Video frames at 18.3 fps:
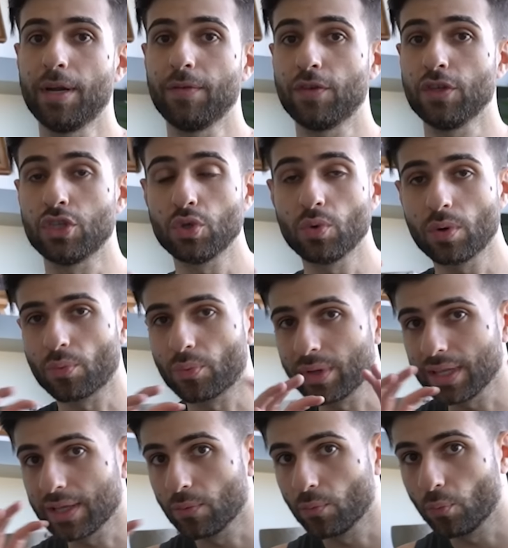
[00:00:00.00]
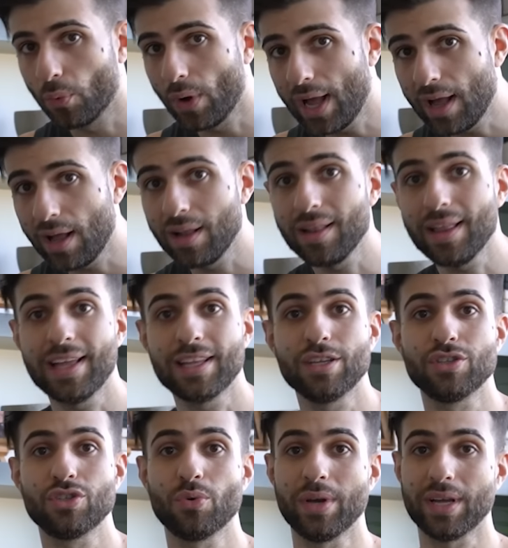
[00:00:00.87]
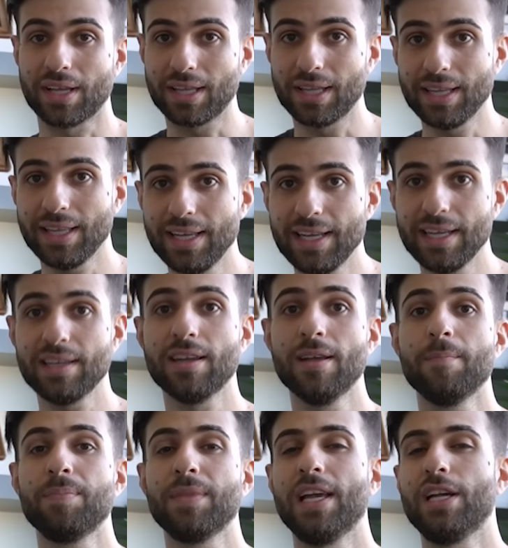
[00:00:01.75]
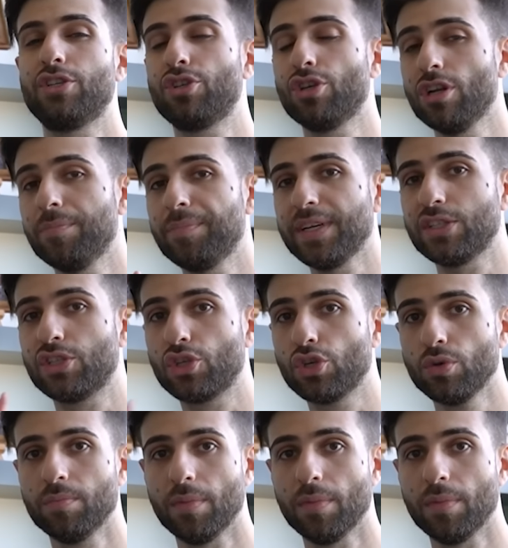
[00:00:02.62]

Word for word: but if you do it really well and you do it clean, it shouldn't be too